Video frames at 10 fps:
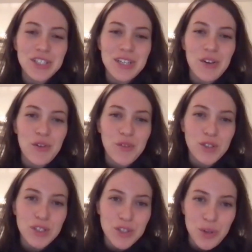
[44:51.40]
And if you're
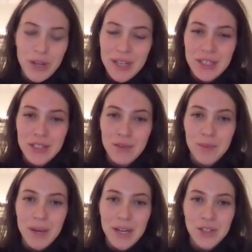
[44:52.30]
just joining us, I'll
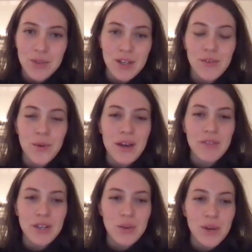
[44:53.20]
remind you that if you have
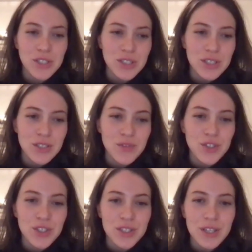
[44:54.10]
any questions for
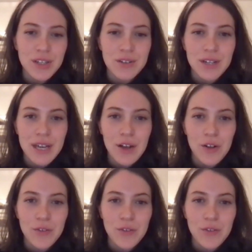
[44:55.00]
Jillian or Kel,